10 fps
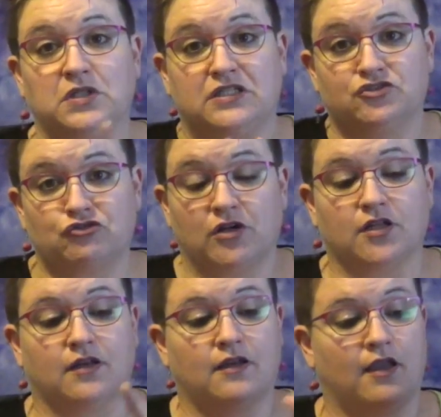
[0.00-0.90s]
Remember
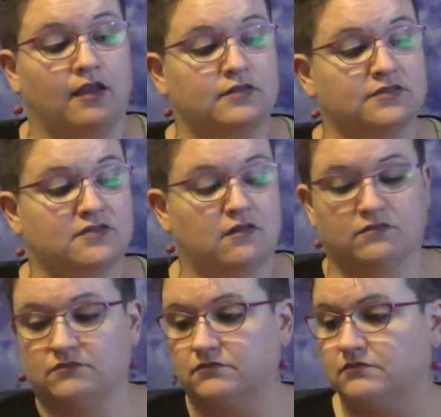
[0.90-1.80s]
that when